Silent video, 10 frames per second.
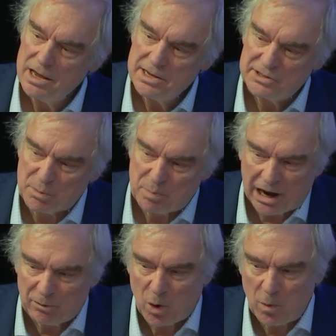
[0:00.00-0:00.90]
So part
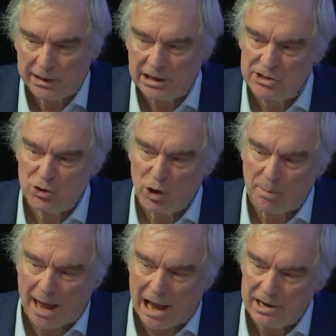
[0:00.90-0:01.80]
of what we're going to talk
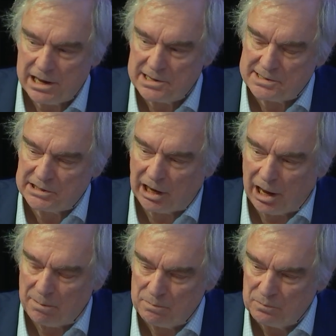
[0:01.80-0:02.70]
about is
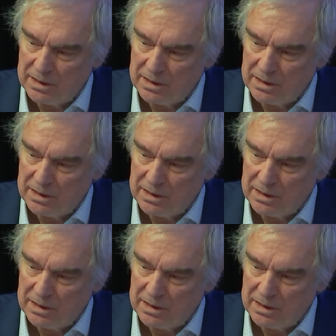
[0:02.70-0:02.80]
low